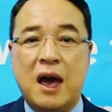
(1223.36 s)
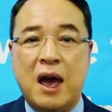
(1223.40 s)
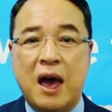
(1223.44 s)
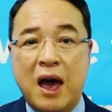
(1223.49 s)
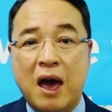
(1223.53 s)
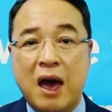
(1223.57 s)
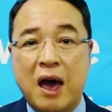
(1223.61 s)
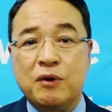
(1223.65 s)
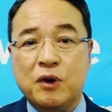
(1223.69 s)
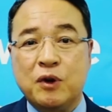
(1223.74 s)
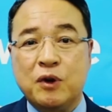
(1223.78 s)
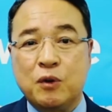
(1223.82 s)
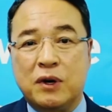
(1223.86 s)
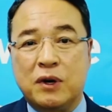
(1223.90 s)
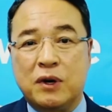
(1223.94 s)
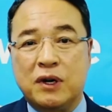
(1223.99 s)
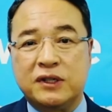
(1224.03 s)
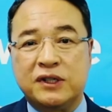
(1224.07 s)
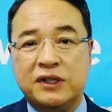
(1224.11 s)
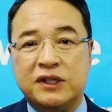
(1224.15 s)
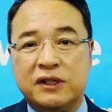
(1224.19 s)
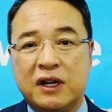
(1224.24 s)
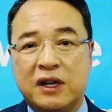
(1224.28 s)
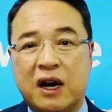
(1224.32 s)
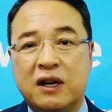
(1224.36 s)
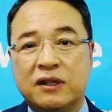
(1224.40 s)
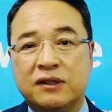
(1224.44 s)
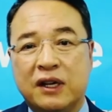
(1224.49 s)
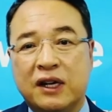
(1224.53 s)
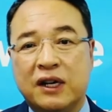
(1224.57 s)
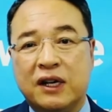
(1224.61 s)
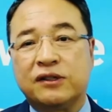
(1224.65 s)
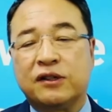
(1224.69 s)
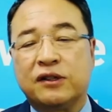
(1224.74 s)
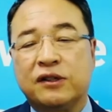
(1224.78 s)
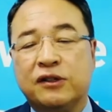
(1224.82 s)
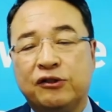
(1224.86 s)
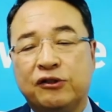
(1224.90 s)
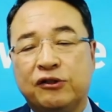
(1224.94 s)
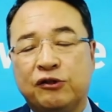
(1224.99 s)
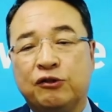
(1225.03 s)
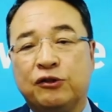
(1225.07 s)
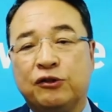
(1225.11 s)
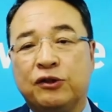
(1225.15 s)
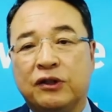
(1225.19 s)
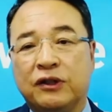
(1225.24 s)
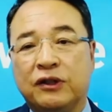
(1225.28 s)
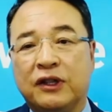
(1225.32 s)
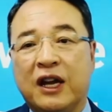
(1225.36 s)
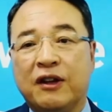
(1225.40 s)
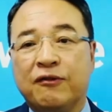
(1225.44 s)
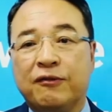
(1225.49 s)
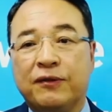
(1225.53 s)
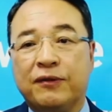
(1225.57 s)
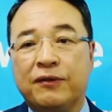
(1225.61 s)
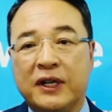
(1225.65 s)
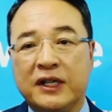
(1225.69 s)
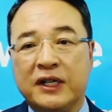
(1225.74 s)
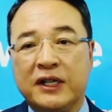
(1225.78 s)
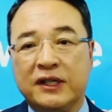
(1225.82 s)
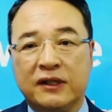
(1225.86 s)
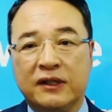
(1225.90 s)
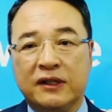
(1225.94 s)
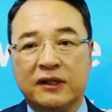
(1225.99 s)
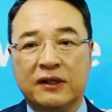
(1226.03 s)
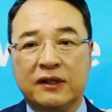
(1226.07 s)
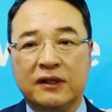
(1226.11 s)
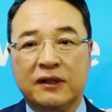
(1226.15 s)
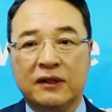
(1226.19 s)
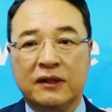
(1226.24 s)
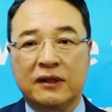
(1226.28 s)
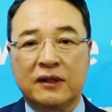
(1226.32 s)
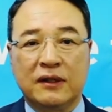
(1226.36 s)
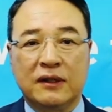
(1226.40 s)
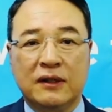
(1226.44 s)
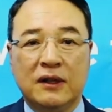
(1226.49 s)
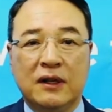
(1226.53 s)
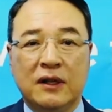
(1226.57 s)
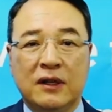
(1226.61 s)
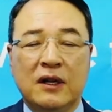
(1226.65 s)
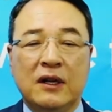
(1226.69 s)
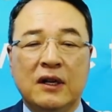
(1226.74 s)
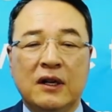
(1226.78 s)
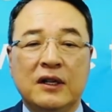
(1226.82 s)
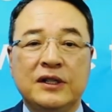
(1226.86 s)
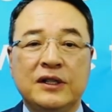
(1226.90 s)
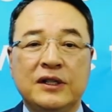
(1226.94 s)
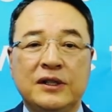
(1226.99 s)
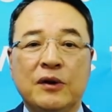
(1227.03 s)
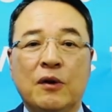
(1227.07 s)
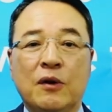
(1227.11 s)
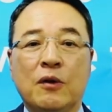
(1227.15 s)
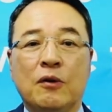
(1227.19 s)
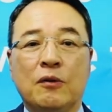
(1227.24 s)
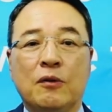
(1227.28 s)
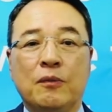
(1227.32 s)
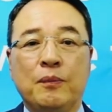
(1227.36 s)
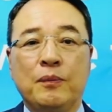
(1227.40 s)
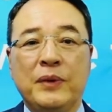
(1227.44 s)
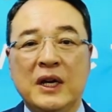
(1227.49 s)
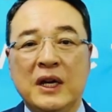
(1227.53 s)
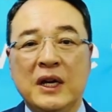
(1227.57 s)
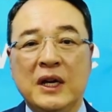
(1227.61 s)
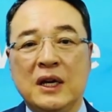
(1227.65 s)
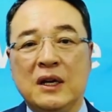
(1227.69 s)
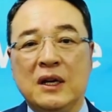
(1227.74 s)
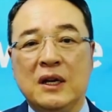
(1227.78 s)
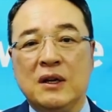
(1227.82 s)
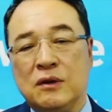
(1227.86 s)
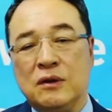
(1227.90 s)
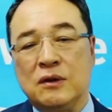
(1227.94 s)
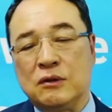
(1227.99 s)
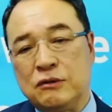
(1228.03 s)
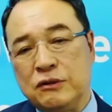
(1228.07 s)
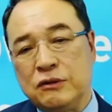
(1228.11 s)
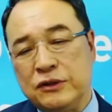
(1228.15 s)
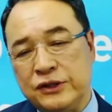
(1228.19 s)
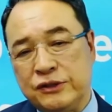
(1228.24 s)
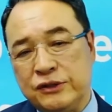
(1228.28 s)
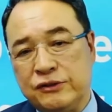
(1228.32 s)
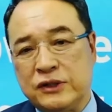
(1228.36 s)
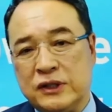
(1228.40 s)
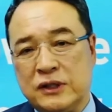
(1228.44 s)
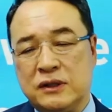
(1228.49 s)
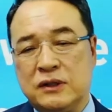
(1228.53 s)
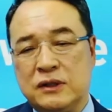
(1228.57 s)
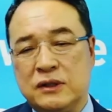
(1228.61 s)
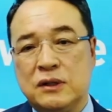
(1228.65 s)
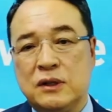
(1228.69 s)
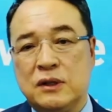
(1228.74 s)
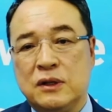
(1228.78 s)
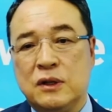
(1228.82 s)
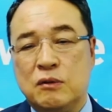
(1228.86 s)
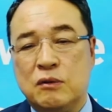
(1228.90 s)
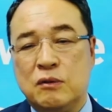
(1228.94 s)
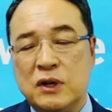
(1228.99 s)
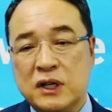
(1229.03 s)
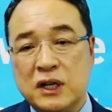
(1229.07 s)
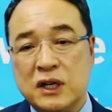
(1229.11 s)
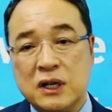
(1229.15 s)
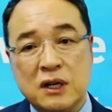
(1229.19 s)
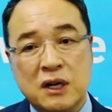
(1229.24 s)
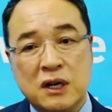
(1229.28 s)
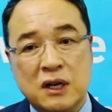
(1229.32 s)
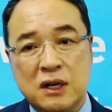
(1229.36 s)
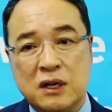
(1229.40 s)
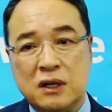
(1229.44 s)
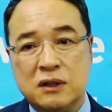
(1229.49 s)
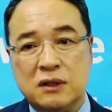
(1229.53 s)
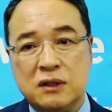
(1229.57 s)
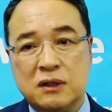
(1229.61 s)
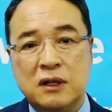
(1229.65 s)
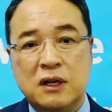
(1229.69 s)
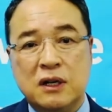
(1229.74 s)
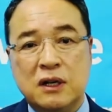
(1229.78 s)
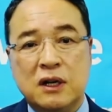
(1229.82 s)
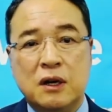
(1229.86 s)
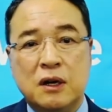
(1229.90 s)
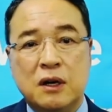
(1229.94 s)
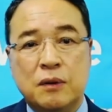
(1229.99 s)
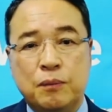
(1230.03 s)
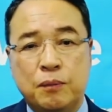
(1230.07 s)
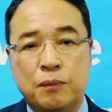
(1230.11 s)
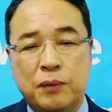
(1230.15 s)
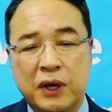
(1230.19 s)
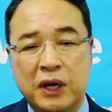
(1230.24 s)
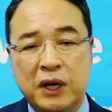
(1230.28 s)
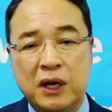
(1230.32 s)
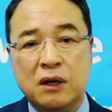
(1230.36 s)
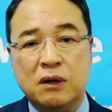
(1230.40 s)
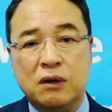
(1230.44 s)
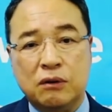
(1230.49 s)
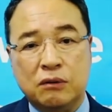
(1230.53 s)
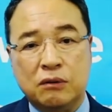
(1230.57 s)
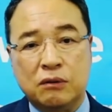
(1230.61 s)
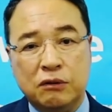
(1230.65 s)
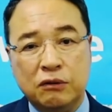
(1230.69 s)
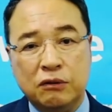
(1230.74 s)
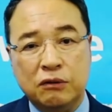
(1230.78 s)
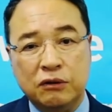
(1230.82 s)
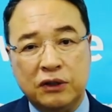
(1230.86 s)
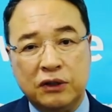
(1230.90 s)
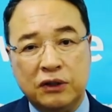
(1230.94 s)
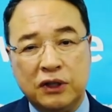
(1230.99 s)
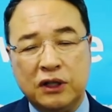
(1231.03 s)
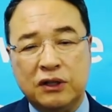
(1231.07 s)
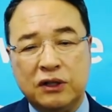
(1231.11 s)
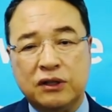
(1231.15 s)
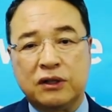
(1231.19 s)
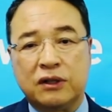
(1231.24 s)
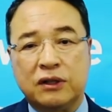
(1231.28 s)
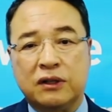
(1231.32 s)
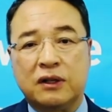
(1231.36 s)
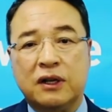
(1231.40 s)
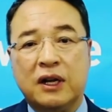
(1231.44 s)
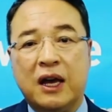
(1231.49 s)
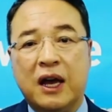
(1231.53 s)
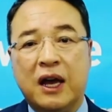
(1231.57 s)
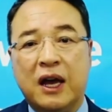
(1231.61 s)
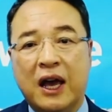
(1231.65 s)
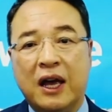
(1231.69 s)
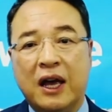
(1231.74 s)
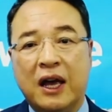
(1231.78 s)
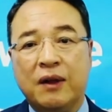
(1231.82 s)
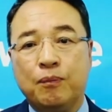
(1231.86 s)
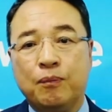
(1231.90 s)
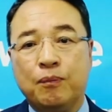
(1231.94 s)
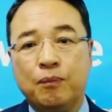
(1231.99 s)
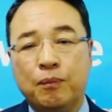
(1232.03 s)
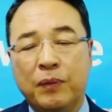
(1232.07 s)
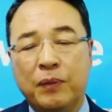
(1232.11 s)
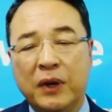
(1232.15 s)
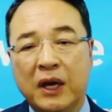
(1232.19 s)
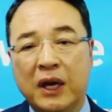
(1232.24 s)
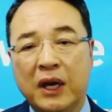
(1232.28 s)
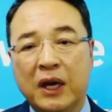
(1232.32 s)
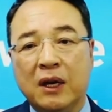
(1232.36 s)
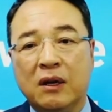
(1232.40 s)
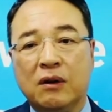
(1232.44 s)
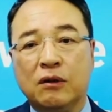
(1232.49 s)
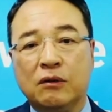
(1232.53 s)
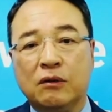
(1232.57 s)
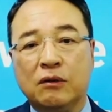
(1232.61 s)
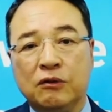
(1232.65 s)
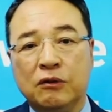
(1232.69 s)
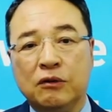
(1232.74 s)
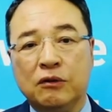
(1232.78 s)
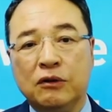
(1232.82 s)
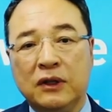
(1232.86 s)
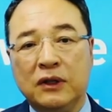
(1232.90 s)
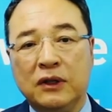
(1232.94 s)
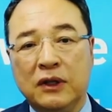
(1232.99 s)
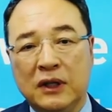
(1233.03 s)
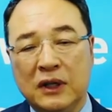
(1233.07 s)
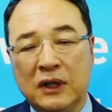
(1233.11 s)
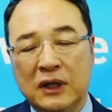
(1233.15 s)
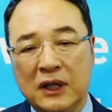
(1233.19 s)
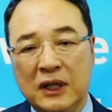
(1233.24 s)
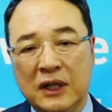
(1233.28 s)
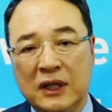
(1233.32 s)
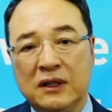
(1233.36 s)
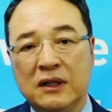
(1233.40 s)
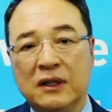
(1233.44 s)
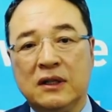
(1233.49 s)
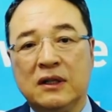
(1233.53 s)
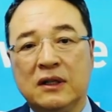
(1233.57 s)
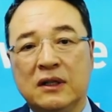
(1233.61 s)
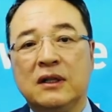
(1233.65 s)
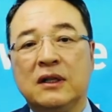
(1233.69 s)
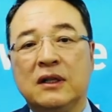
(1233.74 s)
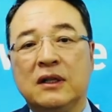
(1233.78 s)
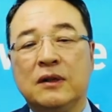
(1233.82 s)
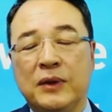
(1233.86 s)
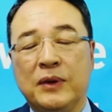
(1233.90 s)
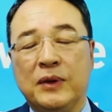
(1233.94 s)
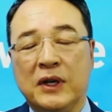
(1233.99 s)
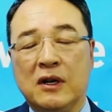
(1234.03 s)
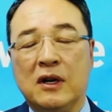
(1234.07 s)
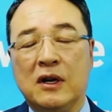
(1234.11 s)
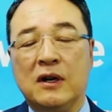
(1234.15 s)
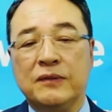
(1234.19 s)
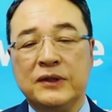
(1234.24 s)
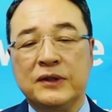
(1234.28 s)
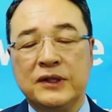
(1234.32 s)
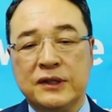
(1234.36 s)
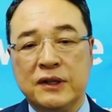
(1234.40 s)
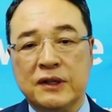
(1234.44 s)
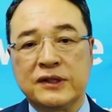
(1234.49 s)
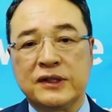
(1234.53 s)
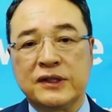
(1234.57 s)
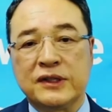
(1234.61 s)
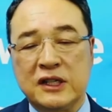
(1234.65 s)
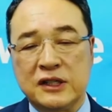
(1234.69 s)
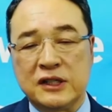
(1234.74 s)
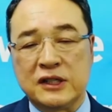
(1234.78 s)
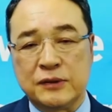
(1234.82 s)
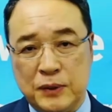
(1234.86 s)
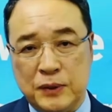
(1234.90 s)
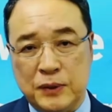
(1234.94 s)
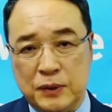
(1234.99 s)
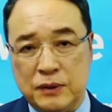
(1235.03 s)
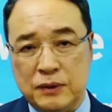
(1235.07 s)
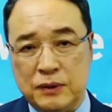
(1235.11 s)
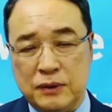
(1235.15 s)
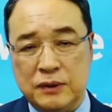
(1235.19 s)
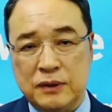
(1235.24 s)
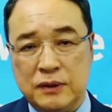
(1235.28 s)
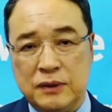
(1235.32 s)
Everyone starts as a student at first. So being a good student, working hard, being a good teacher, and being a good leader becomes successful.